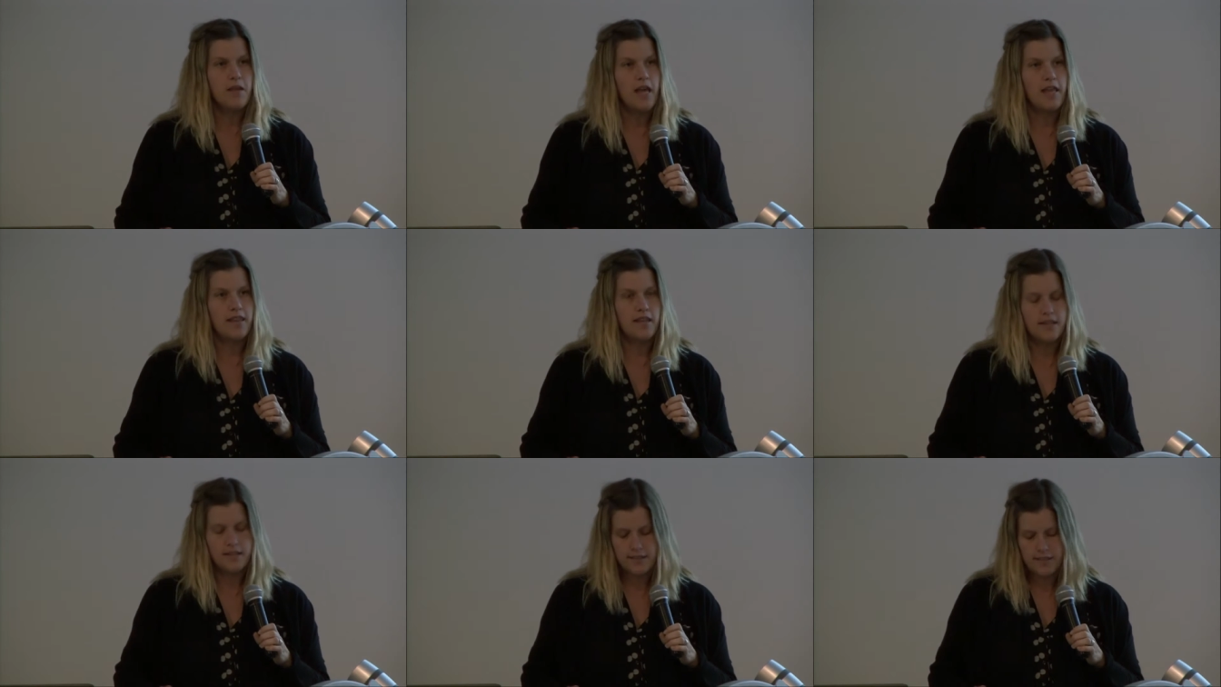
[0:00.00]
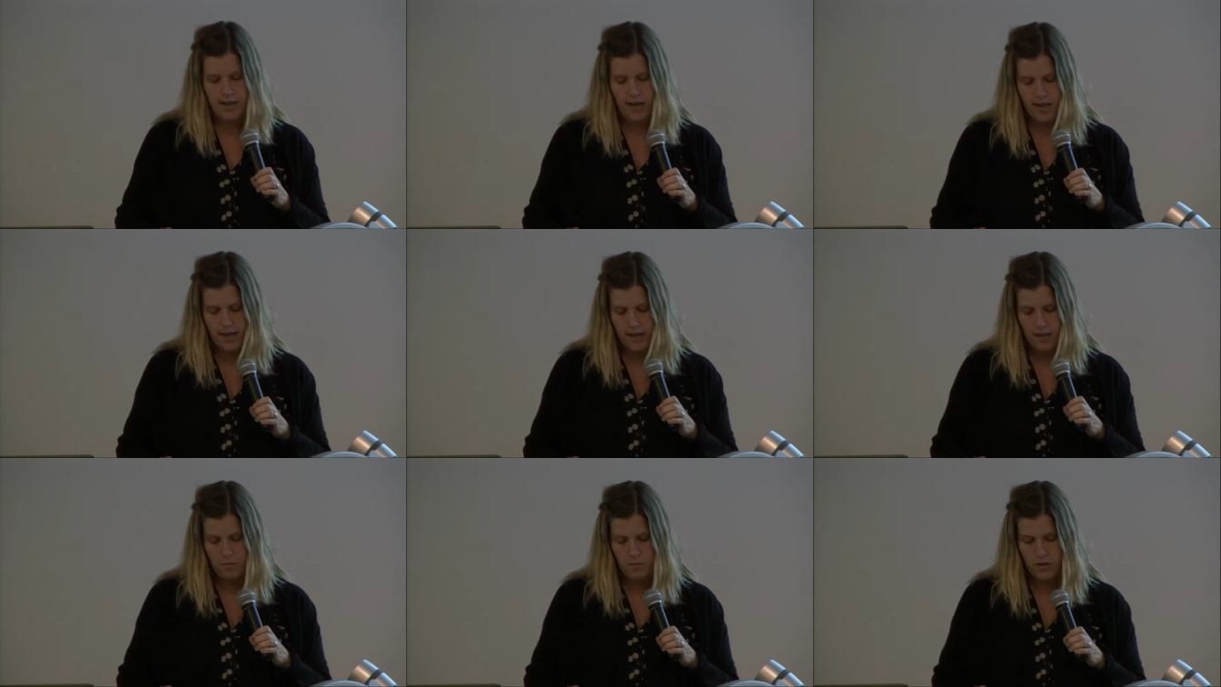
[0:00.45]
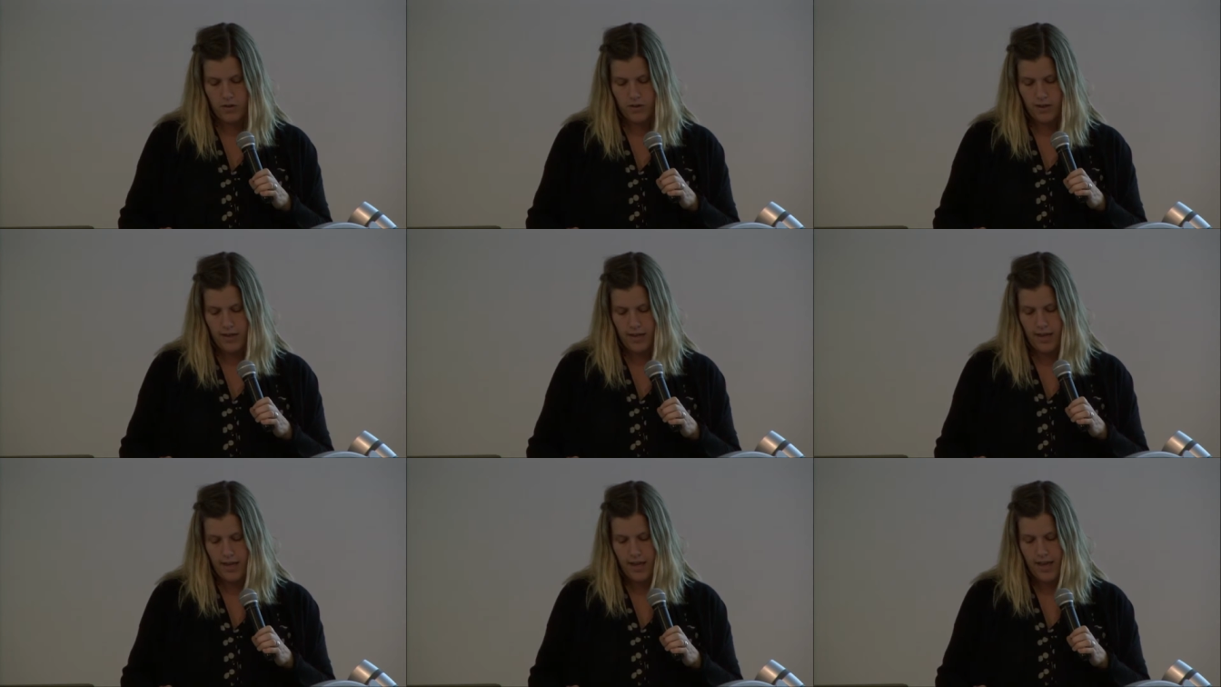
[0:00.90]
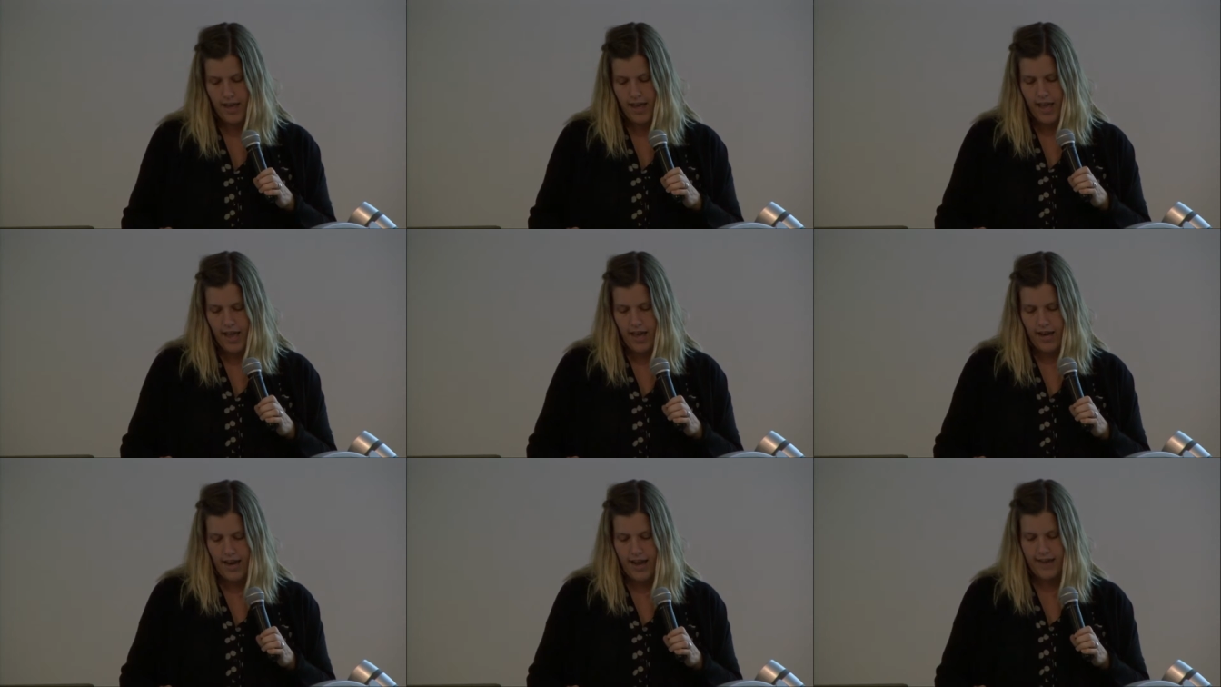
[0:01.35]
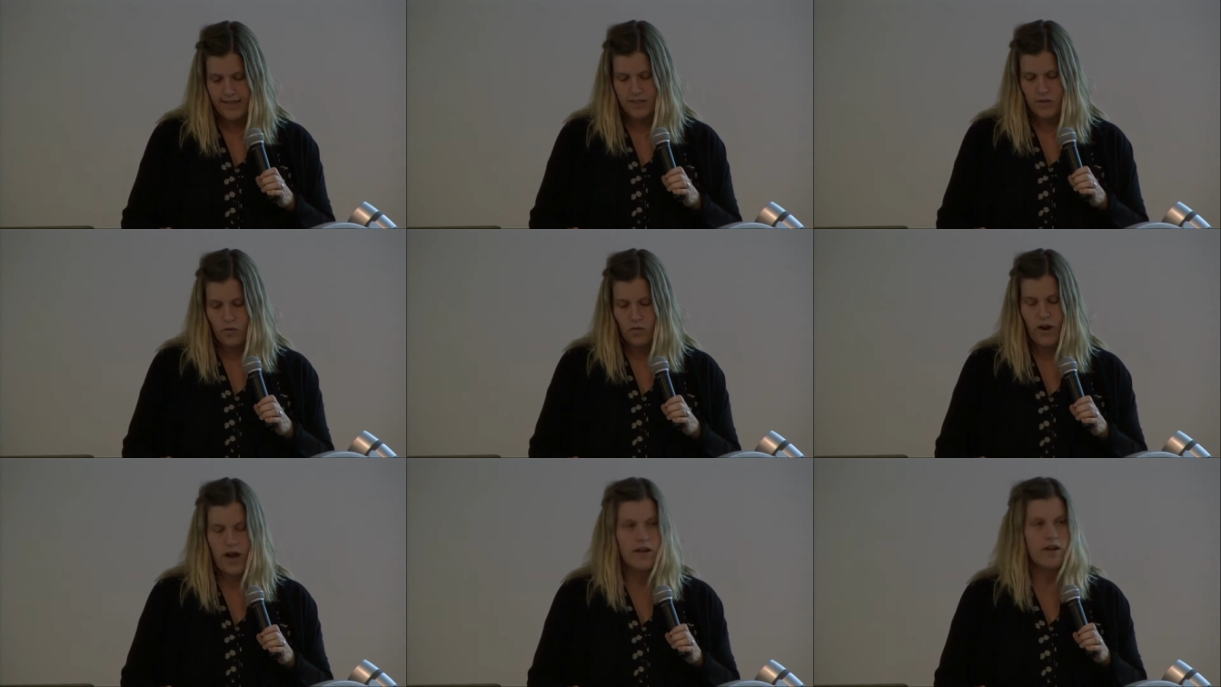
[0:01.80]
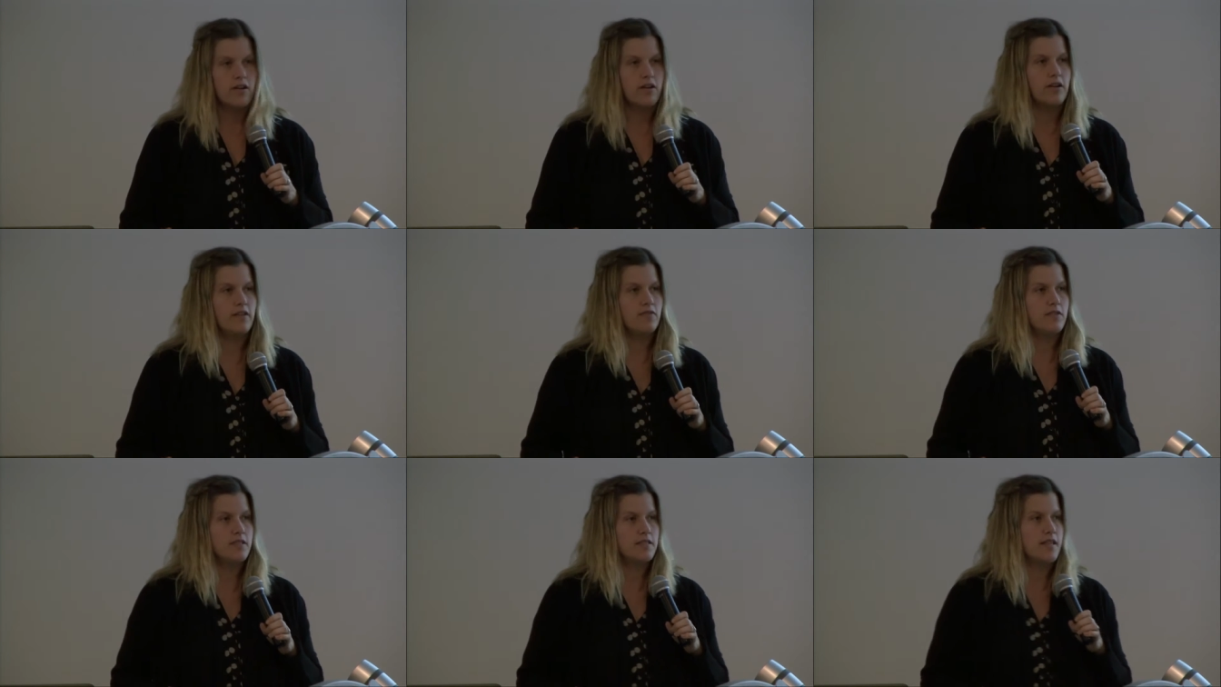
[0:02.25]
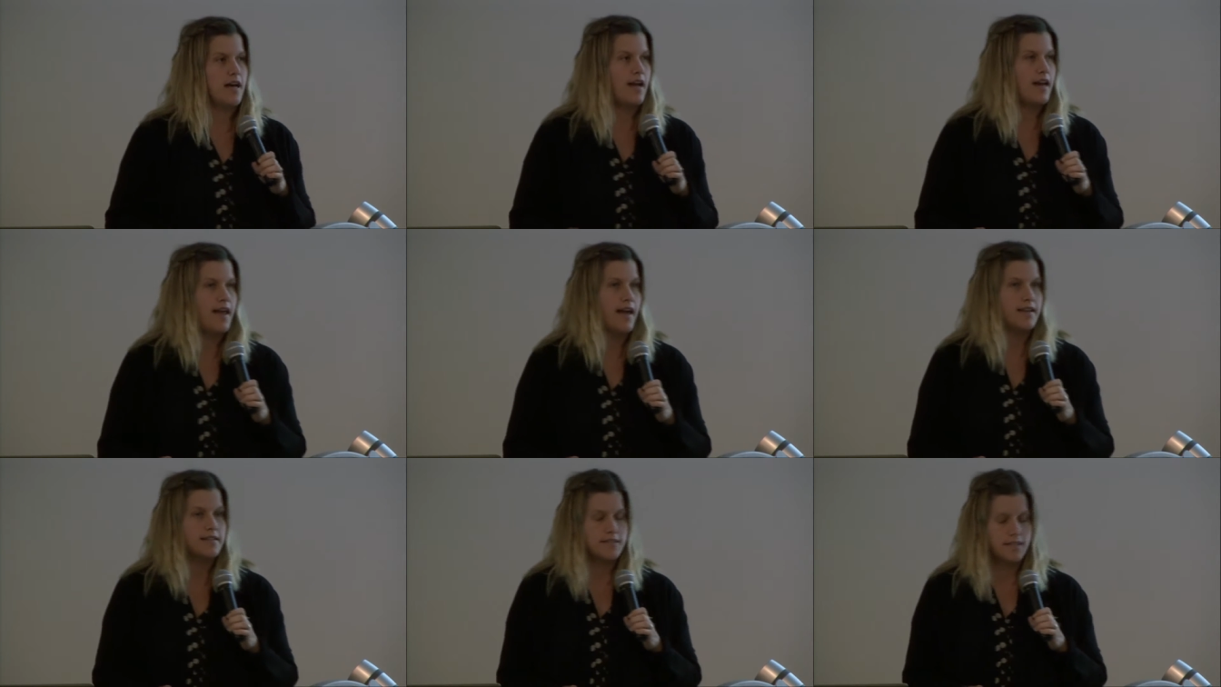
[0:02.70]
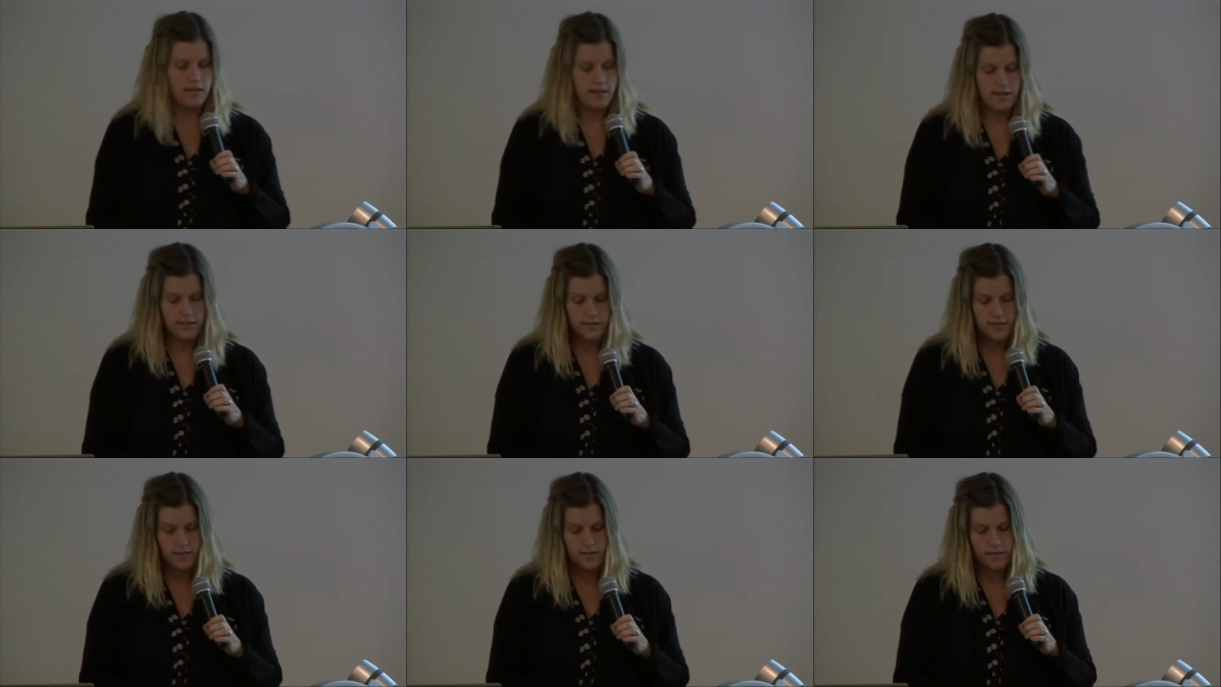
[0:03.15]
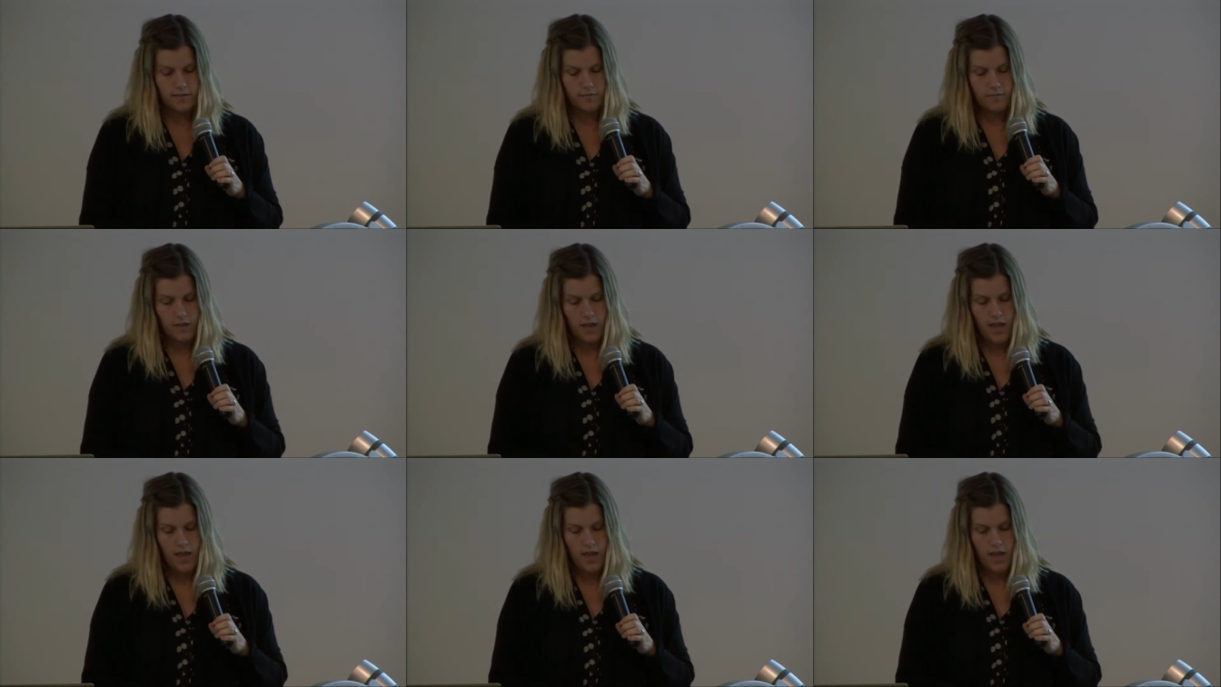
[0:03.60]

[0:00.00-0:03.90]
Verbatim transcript: in the design community and has a record of design excellence.